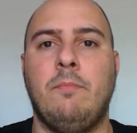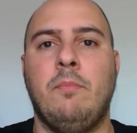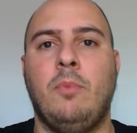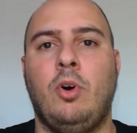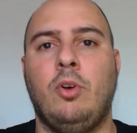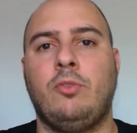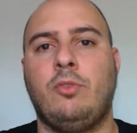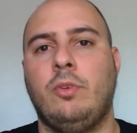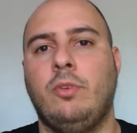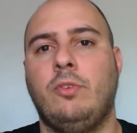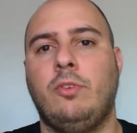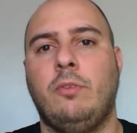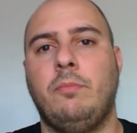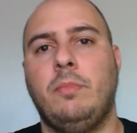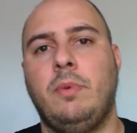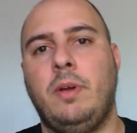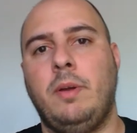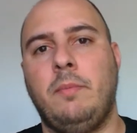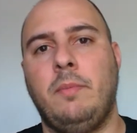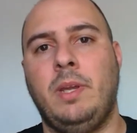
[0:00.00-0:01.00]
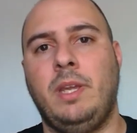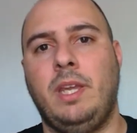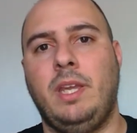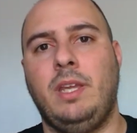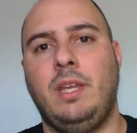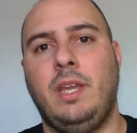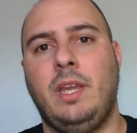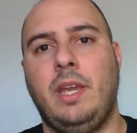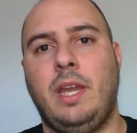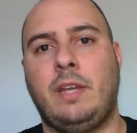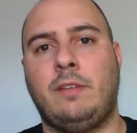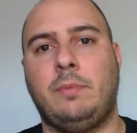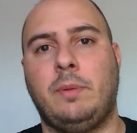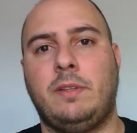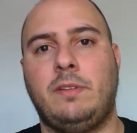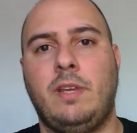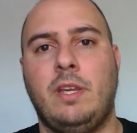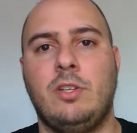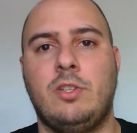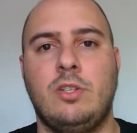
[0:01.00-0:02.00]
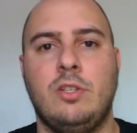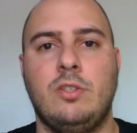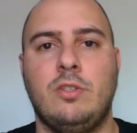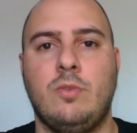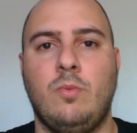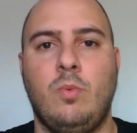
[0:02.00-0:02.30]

and also some of my expectations